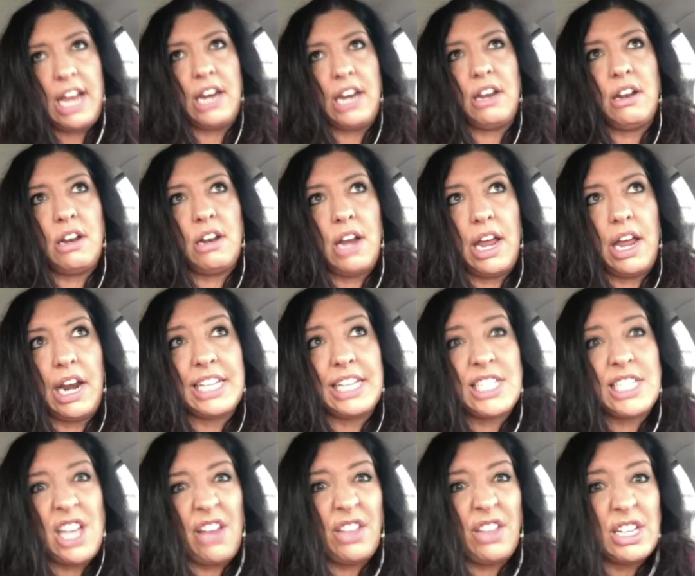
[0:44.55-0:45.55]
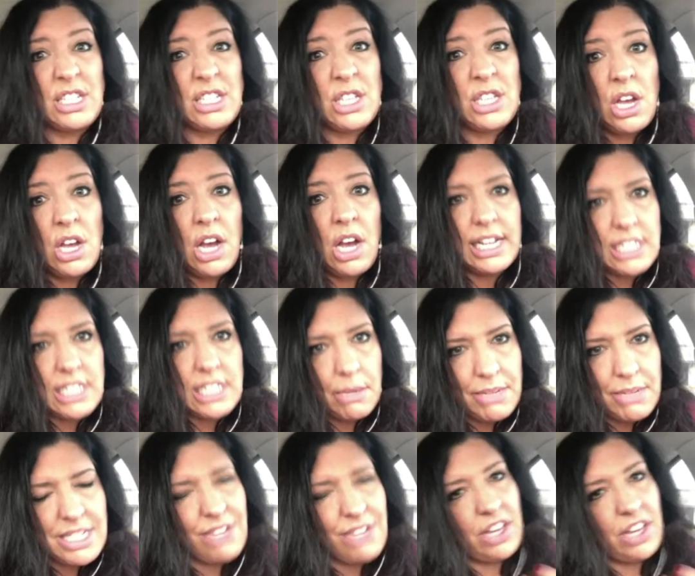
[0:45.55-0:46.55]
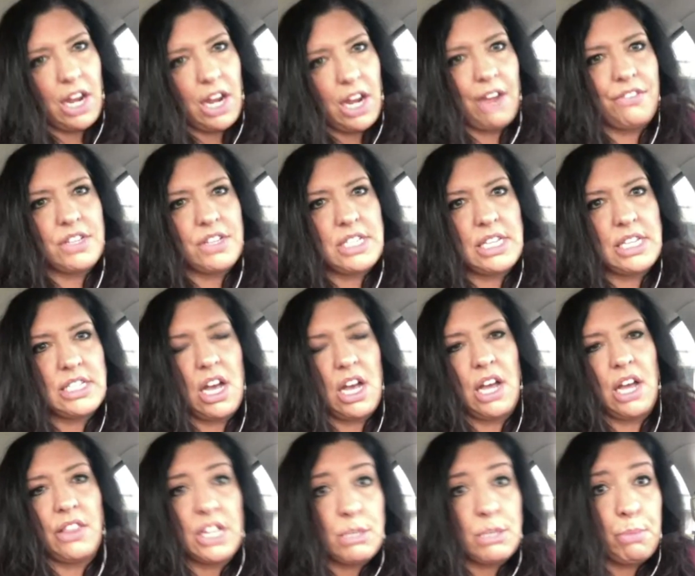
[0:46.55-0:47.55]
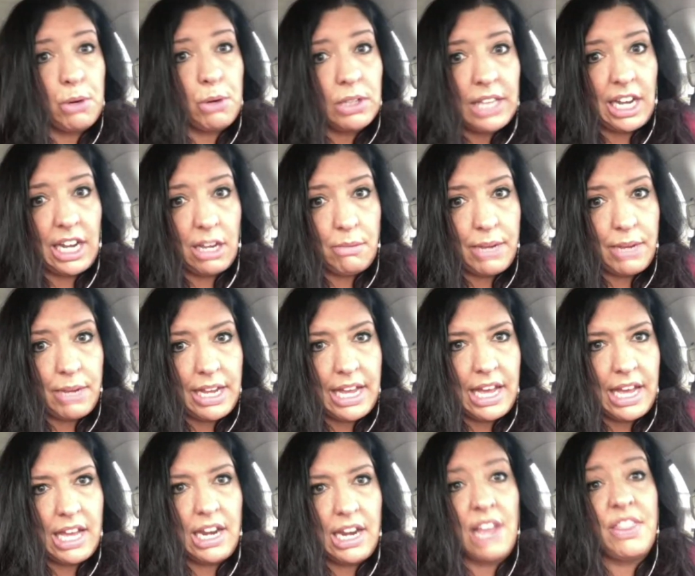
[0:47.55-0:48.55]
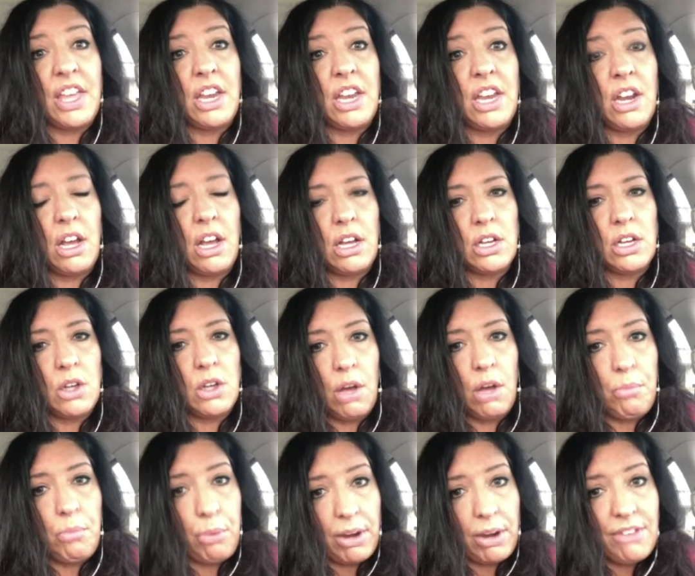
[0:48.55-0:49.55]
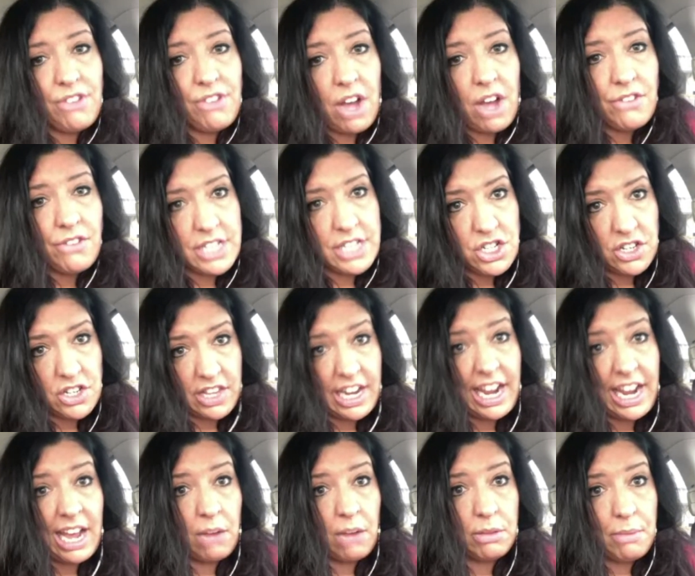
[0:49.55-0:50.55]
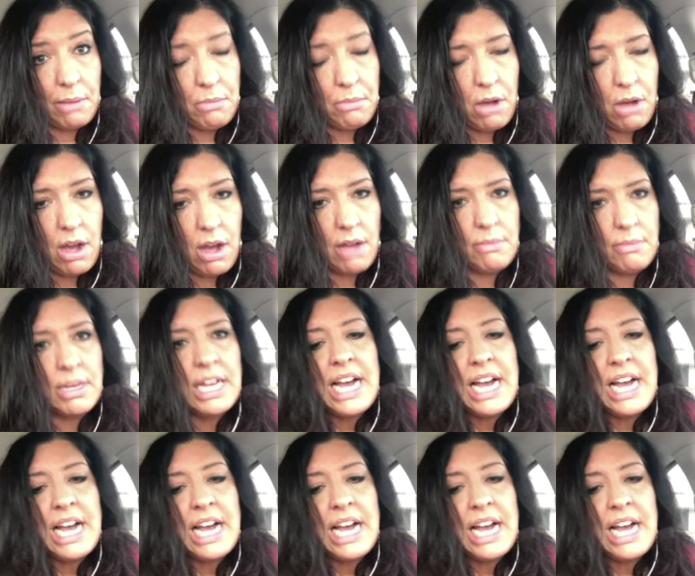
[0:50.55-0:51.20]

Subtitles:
And I saw this, I saw myself getting off the seesaw and this bird landing on my head, and then a brief conversation that I had with my mom.